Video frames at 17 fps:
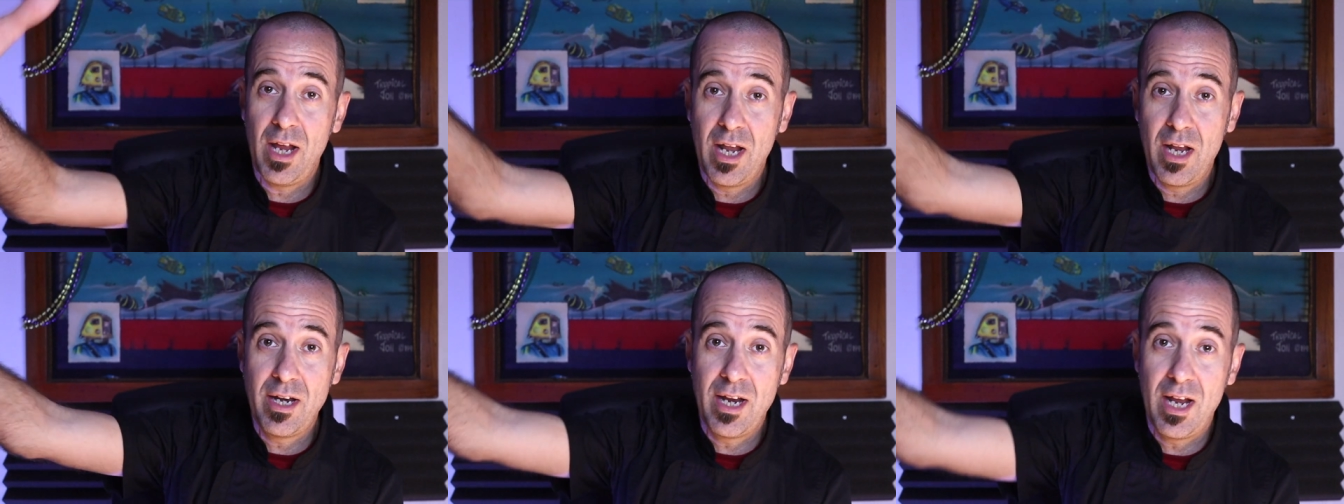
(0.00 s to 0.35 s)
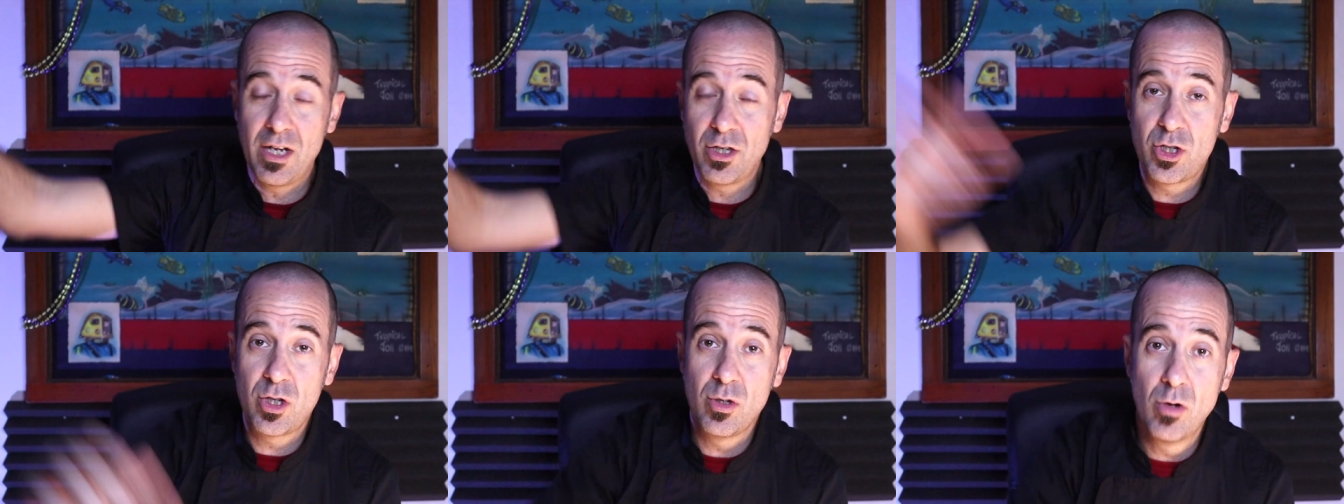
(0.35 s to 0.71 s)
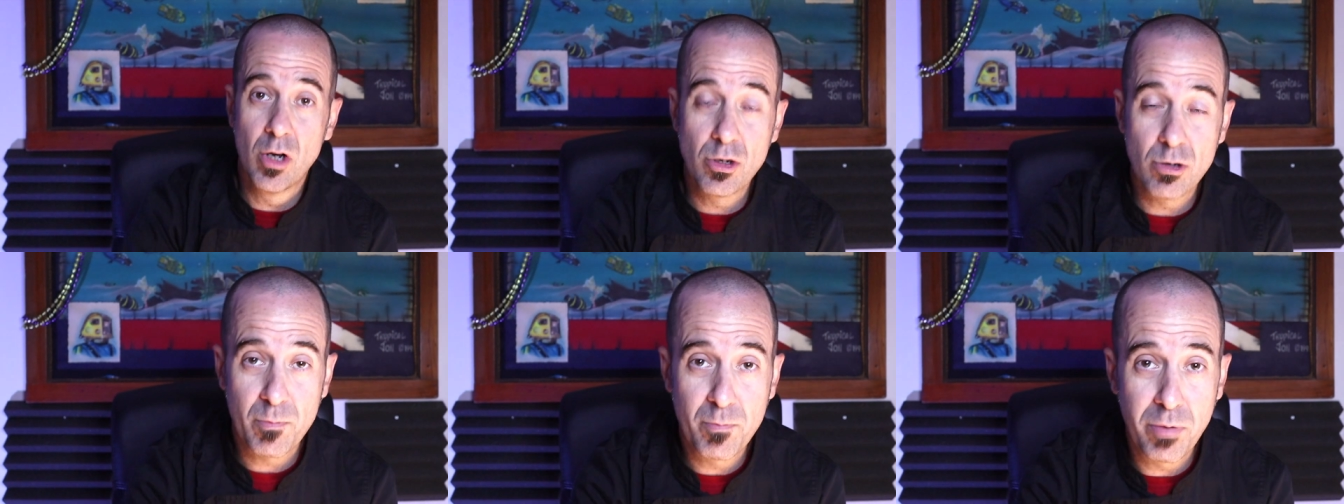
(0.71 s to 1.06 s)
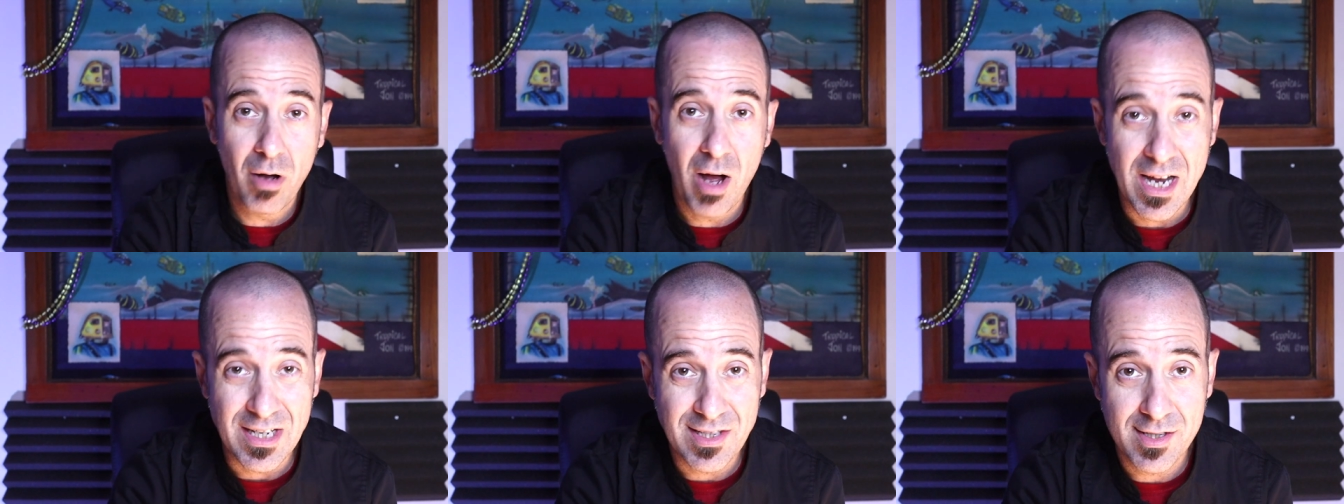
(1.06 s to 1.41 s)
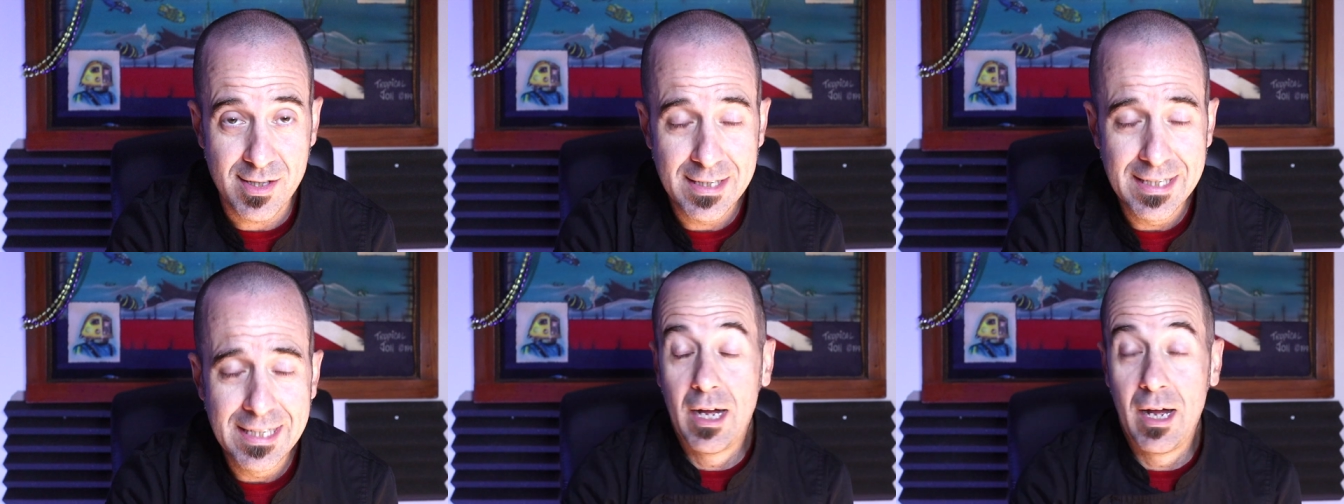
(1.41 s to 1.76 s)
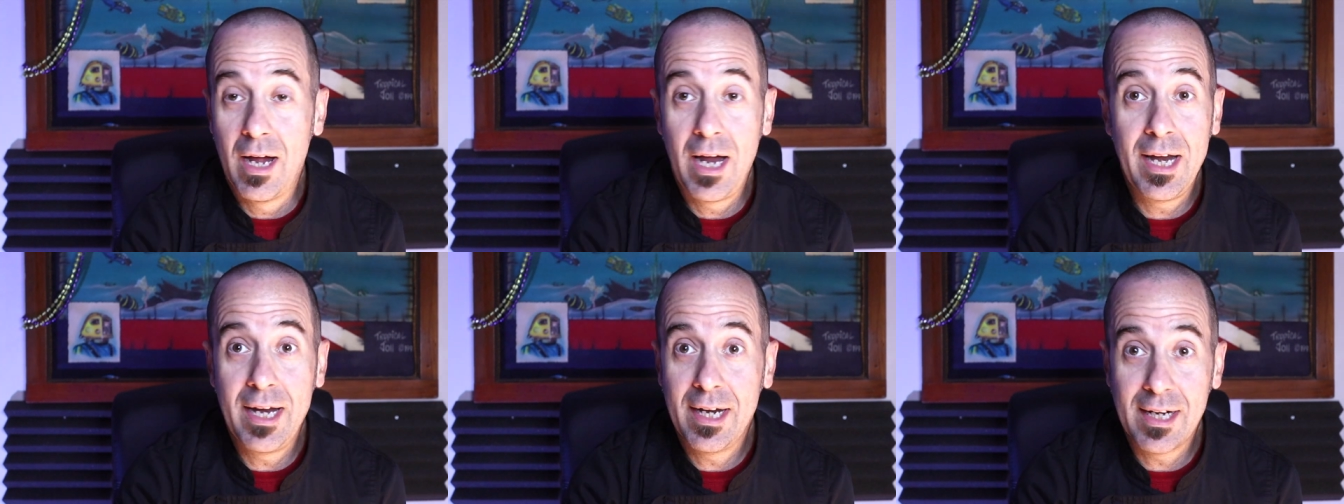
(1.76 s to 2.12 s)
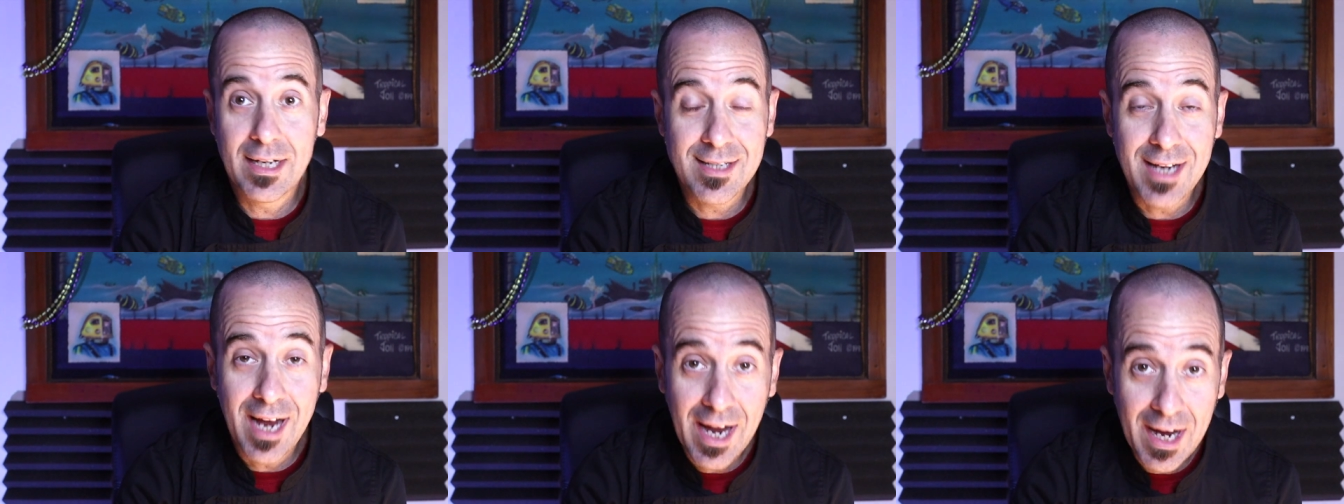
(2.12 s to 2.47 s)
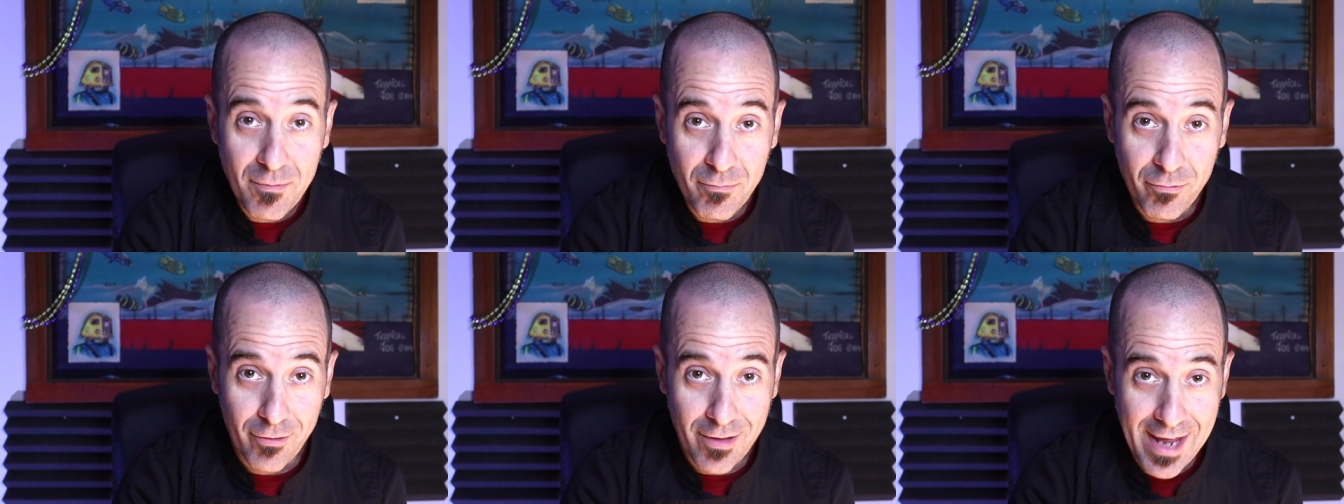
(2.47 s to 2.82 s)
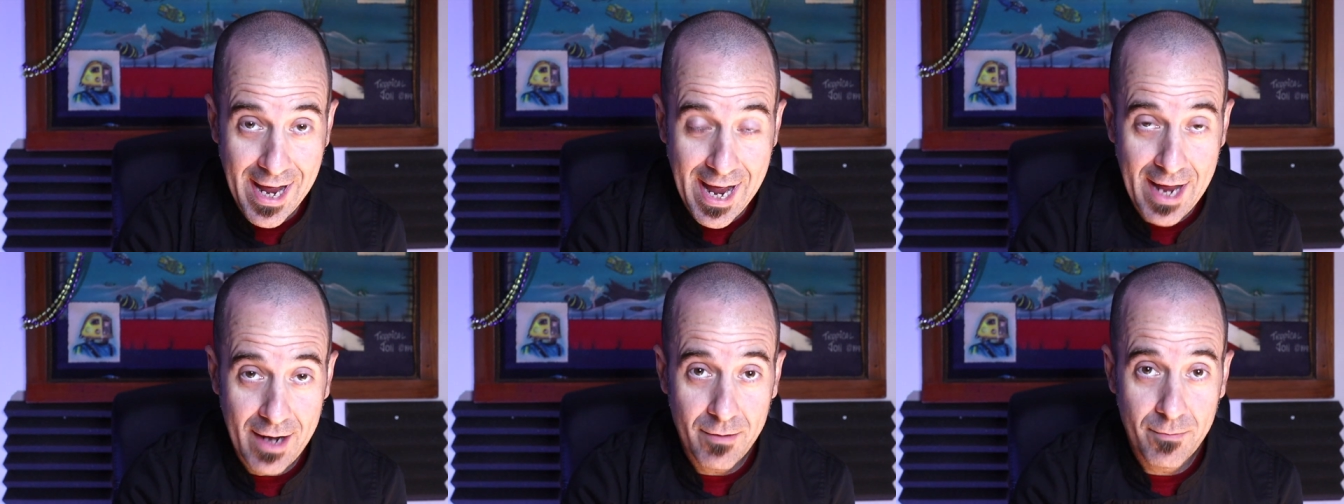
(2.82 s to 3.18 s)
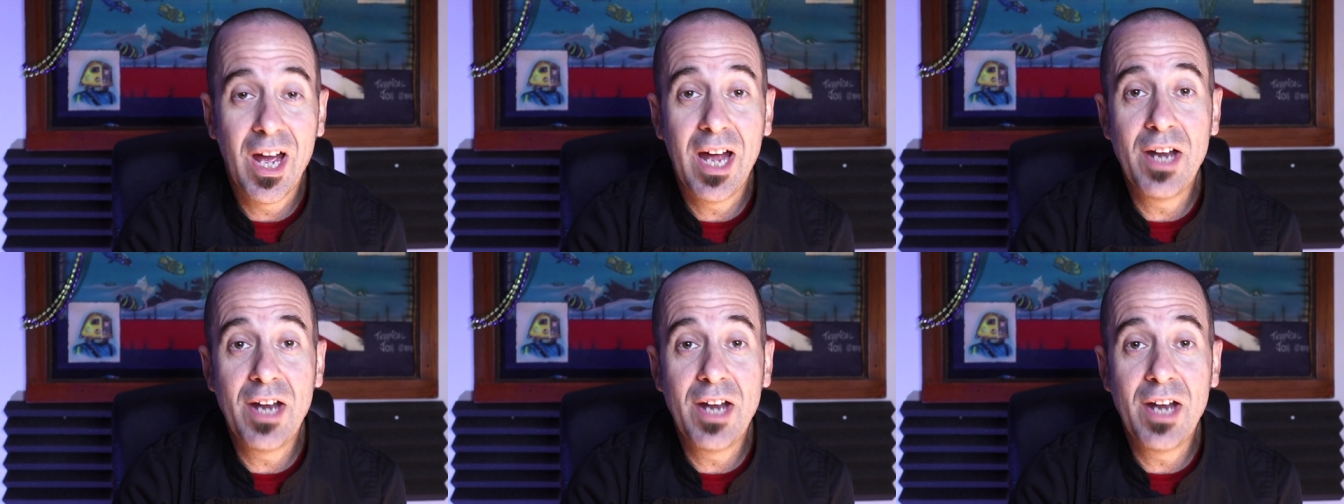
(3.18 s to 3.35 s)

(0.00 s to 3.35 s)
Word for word: and then 200 plus. I ain't got time for that.